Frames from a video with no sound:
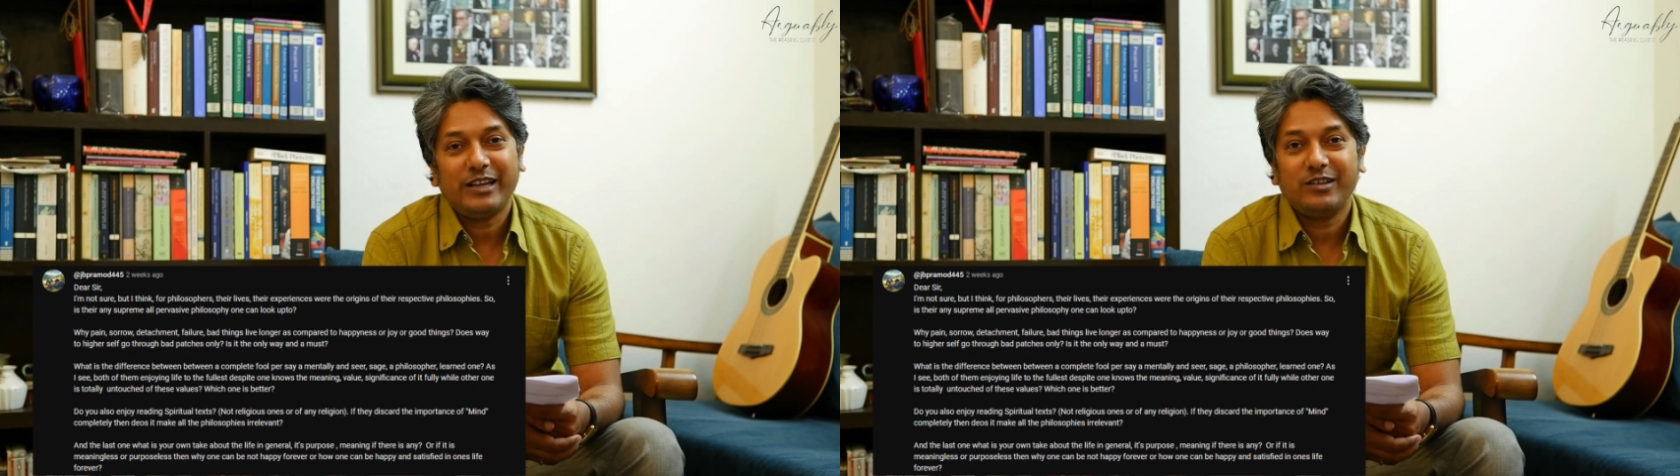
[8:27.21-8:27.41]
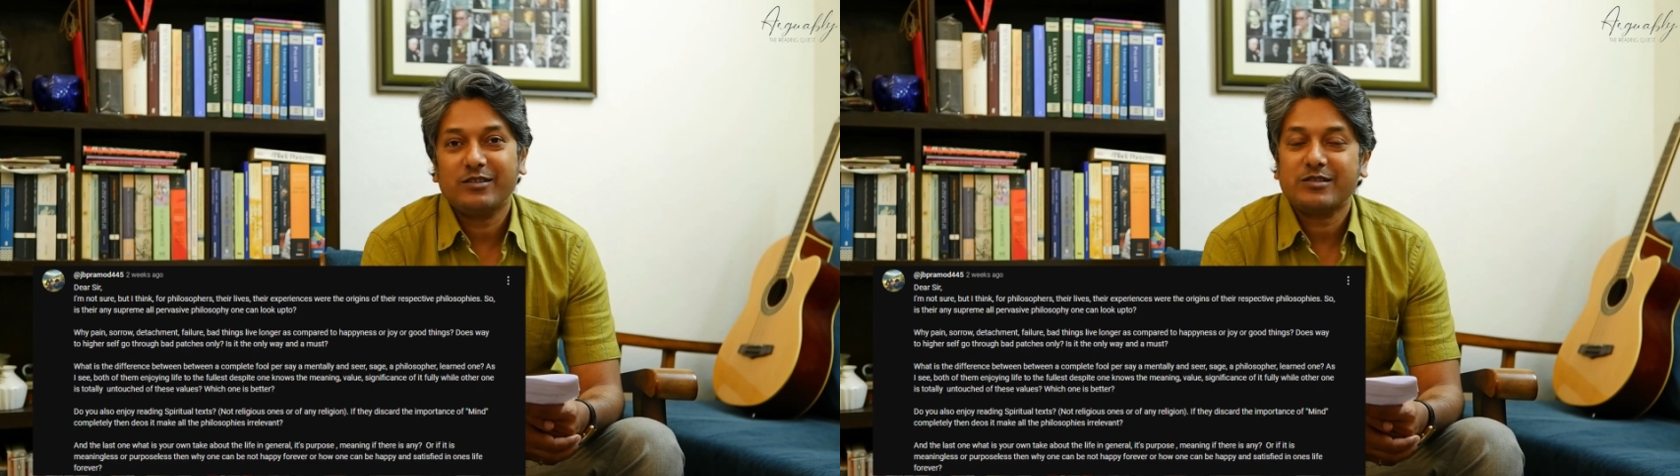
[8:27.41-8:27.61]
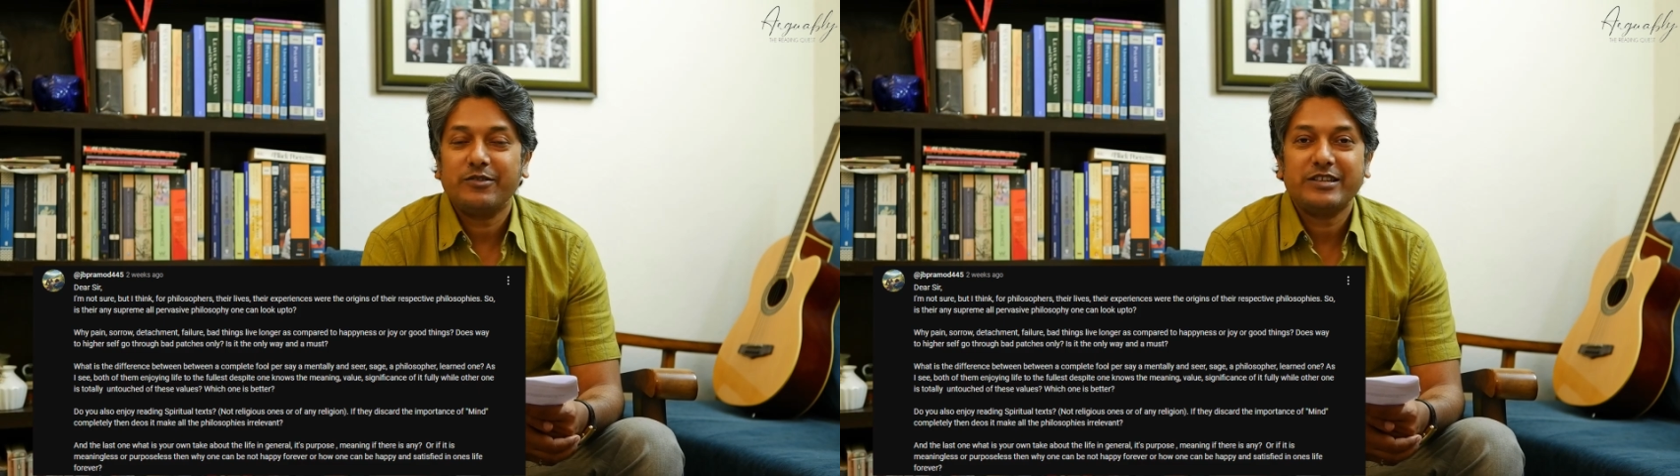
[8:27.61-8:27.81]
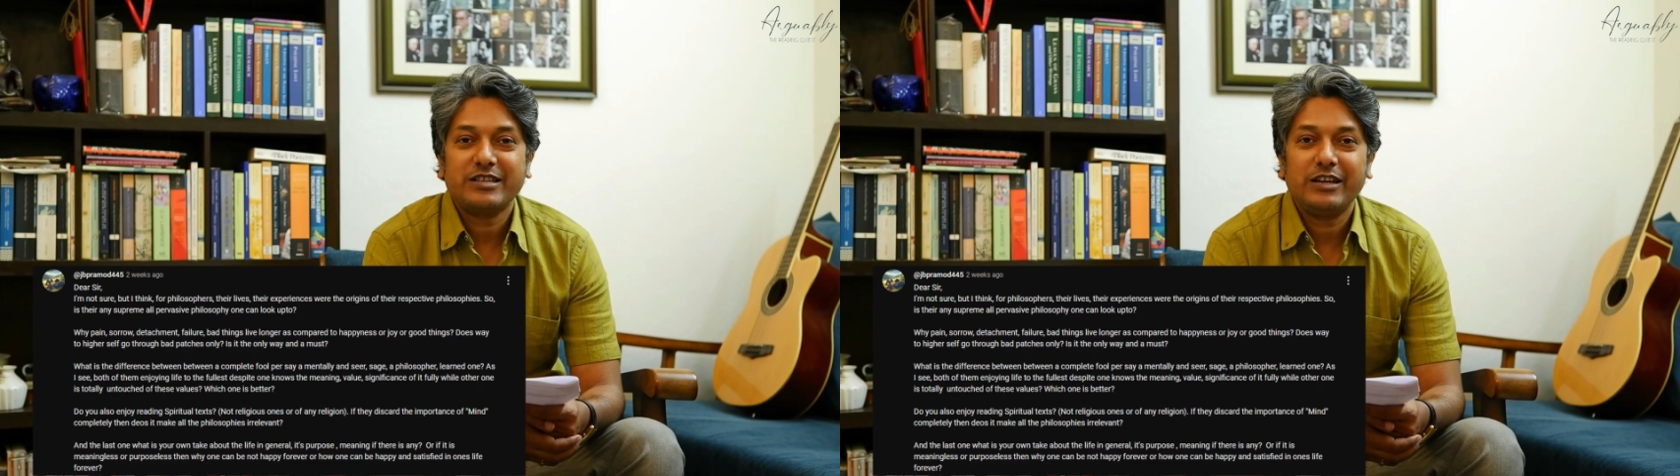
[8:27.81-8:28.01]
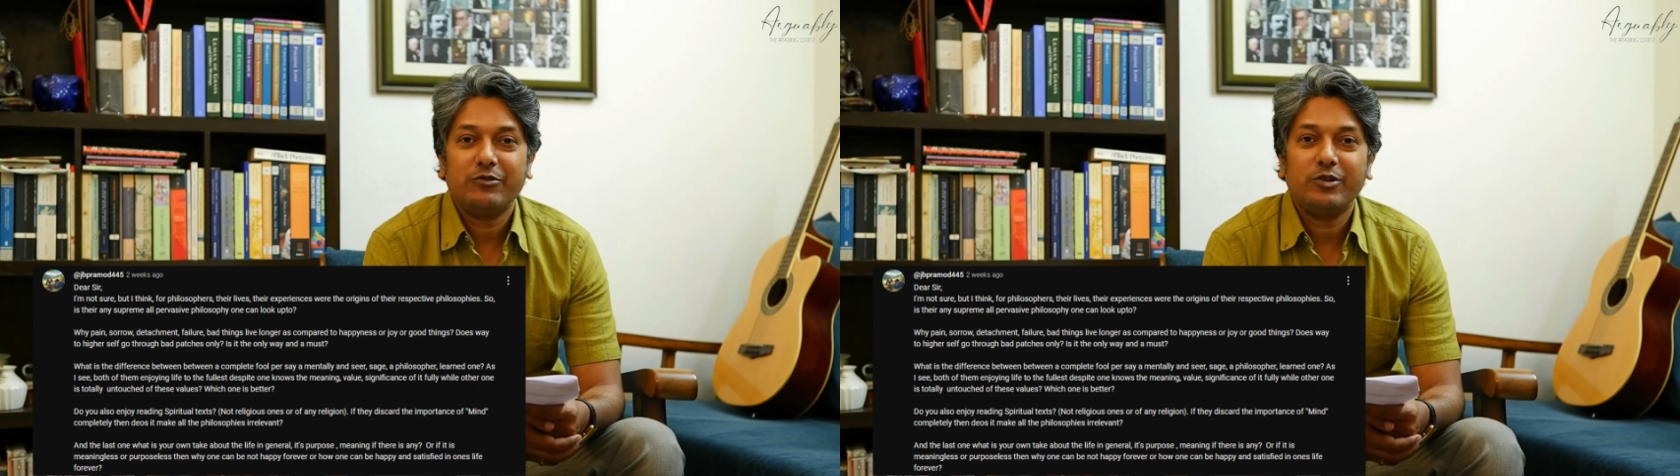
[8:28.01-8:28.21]
and
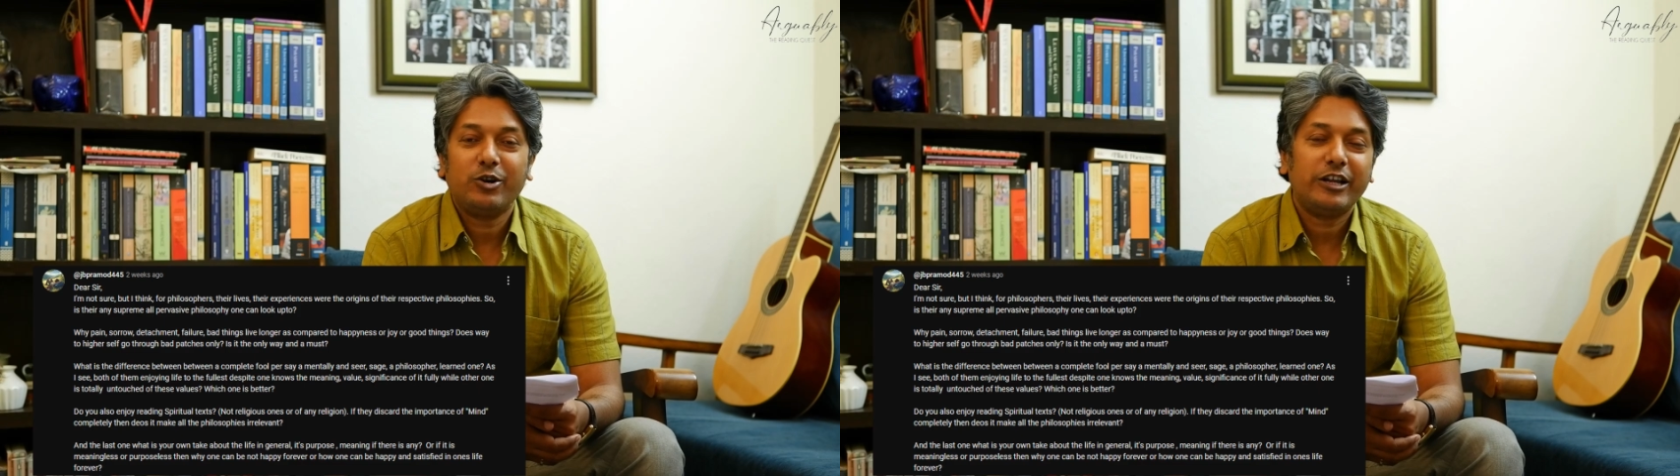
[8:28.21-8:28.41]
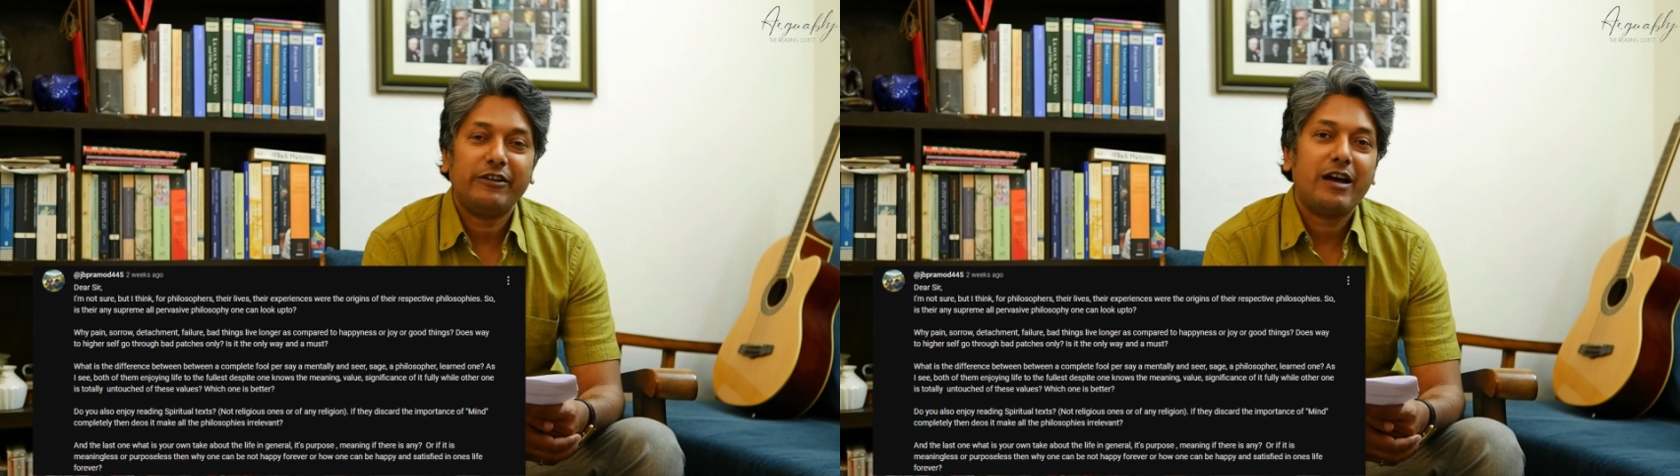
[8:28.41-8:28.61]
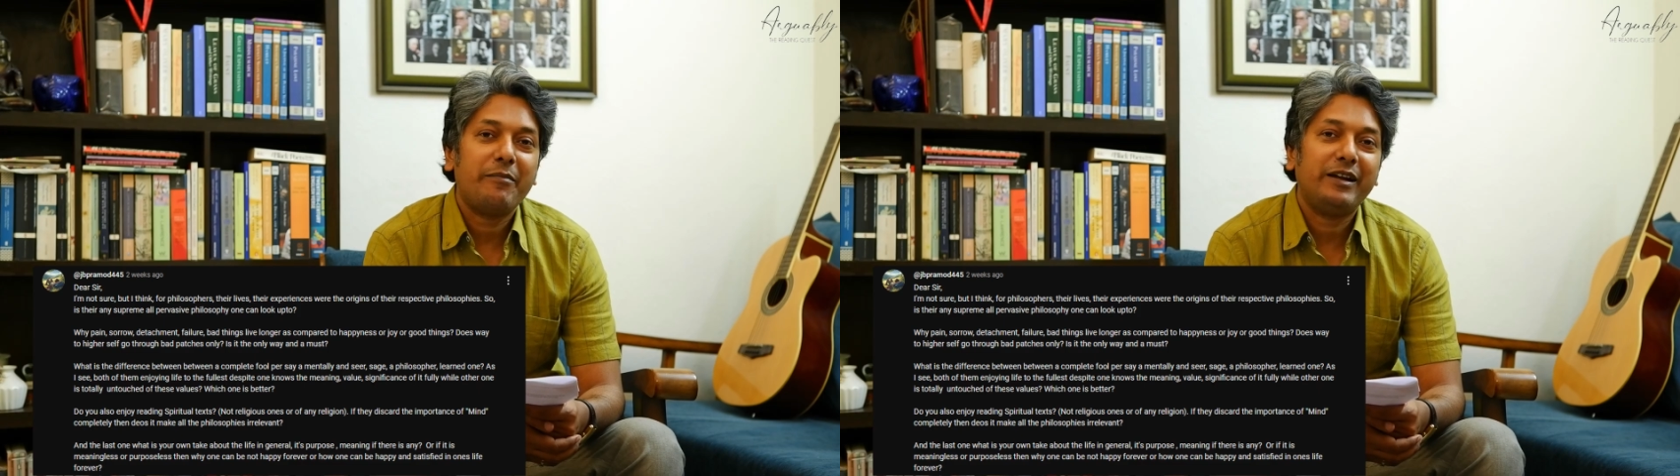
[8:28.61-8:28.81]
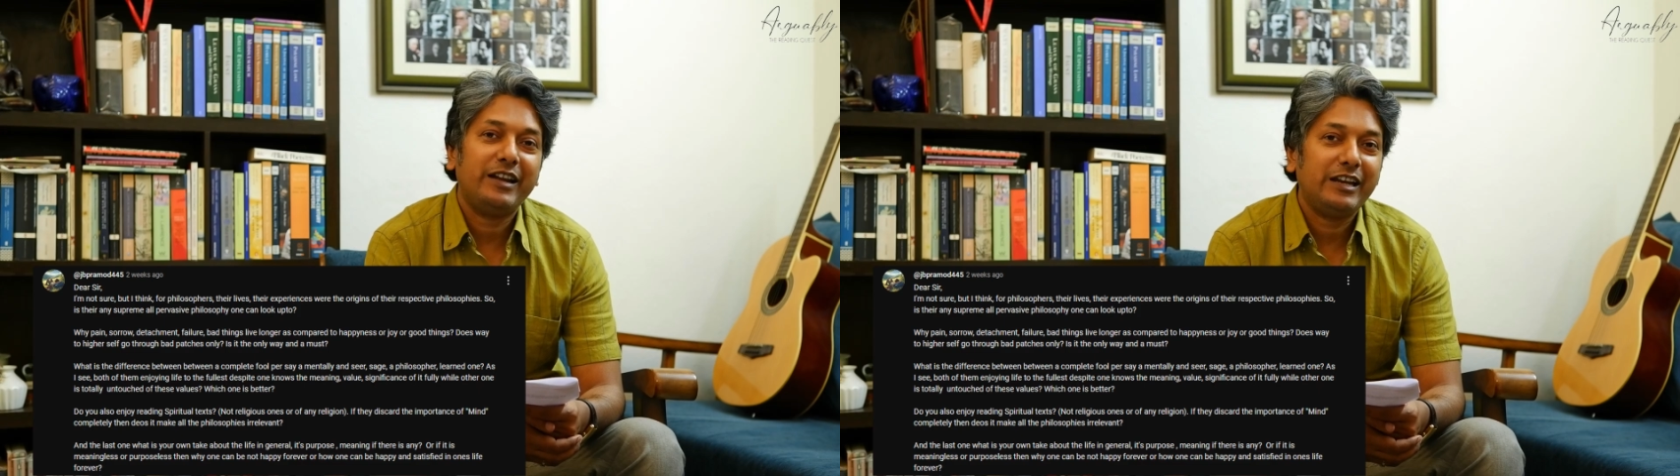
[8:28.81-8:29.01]
Dostoevsky would not have happened